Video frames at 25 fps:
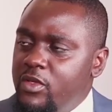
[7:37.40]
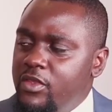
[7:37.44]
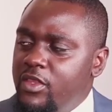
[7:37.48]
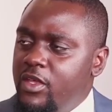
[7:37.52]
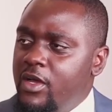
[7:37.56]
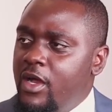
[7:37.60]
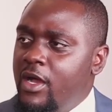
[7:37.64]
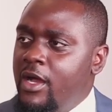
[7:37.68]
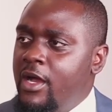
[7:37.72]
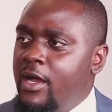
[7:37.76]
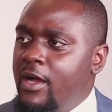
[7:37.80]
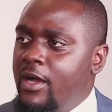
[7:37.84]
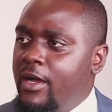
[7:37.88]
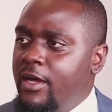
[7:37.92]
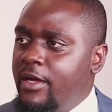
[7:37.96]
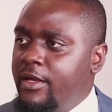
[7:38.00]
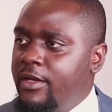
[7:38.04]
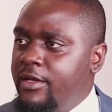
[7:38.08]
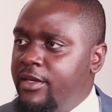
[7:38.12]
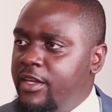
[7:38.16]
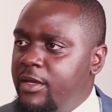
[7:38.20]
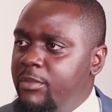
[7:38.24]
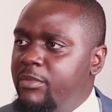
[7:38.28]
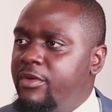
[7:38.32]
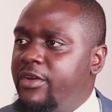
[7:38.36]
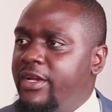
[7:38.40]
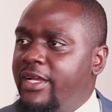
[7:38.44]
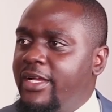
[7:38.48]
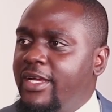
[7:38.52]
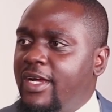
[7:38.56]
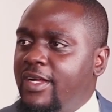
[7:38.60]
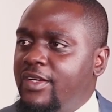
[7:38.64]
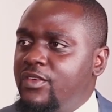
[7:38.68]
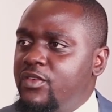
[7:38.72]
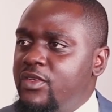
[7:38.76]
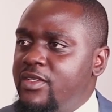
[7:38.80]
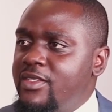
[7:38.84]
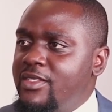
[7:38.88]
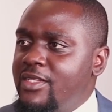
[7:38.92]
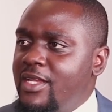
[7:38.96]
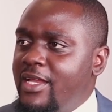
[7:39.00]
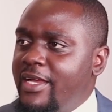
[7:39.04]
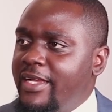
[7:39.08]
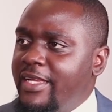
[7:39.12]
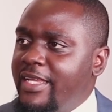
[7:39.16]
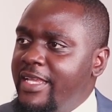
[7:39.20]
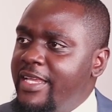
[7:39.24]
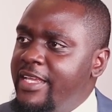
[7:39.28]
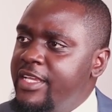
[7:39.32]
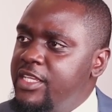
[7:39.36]
with uh, neighboring countries
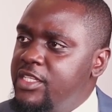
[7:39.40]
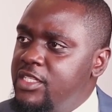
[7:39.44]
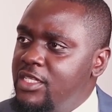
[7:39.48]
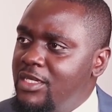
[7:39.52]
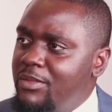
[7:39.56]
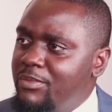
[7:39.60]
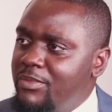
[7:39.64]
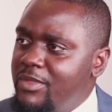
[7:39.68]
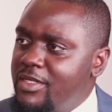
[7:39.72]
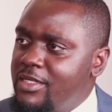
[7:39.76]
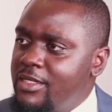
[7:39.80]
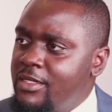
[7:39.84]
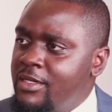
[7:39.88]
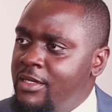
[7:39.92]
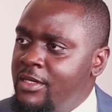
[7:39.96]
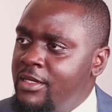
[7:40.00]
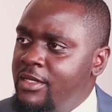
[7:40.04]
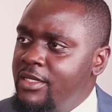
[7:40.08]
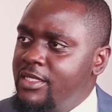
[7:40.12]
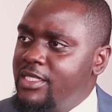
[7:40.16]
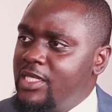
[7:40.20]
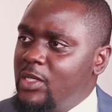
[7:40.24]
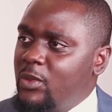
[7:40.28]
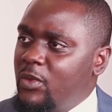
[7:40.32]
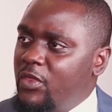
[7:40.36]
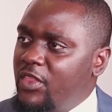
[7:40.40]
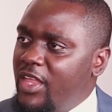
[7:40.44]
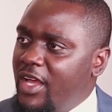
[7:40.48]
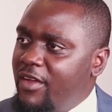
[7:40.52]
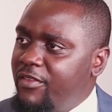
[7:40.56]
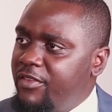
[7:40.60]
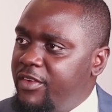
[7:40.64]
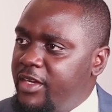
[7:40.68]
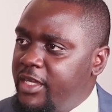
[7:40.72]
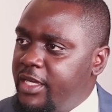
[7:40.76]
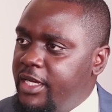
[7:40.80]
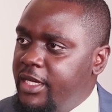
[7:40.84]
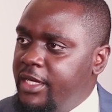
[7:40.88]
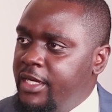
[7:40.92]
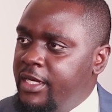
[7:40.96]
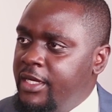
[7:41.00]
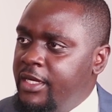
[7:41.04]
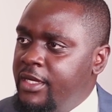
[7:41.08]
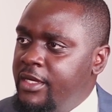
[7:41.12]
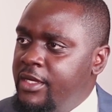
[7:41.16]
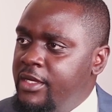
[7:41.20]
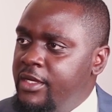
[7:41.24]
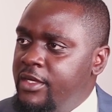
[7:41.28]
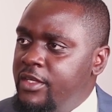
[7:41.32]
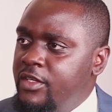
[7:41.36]
like Egypt, South Africa,
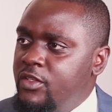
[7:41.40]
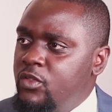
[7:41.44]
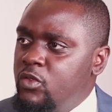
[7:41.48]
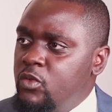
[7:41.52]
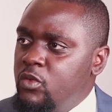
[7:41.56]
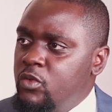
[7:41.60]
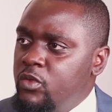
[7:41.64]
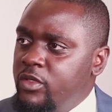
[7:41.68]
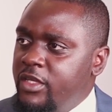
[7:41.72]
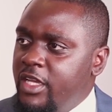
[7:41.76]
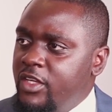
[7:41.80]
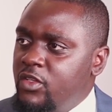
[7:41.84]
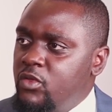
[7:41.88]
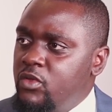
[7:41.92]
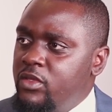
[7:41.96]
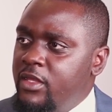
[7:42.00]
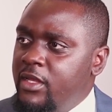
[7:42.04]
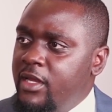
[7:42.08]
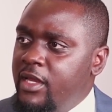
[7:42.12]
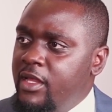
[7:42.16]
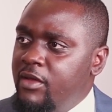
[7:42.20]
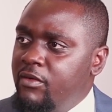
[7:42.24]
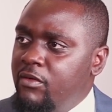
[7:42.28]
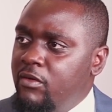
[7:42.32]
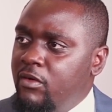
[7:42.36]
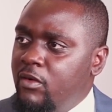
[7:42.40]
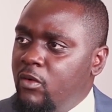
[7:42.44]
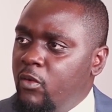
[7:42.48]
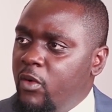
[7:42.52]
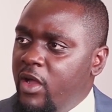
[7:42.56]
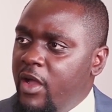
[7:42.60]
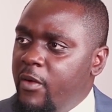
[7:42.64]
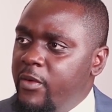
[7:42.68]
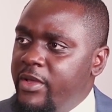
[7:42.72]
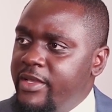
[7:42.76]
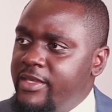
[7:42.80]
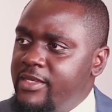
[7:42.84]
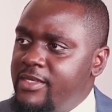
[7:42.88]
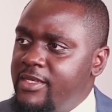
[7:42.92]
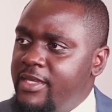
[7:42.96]
mm-hmm. to get to the level where we're